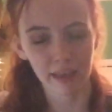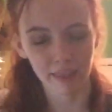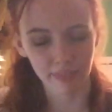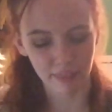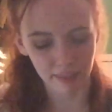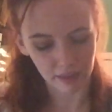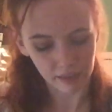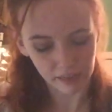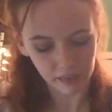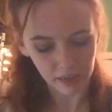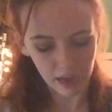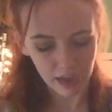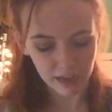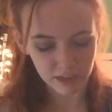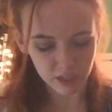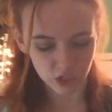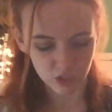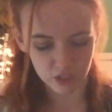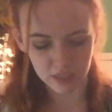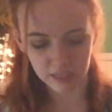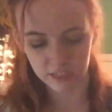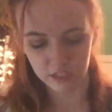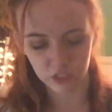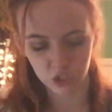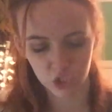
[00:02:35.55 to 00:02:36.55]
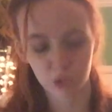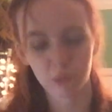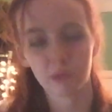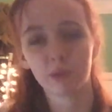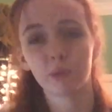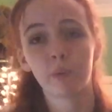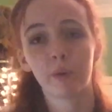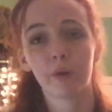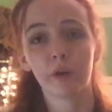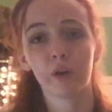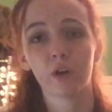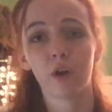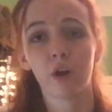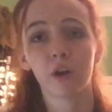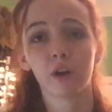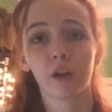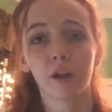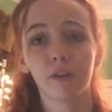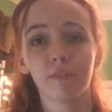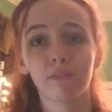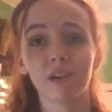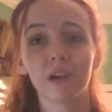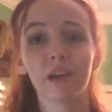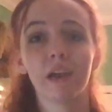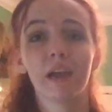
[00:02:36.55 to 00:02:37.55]
I think. I just think it's so much prettier in
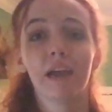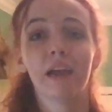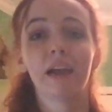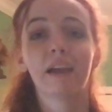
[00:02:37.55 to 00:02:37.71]
hardcover.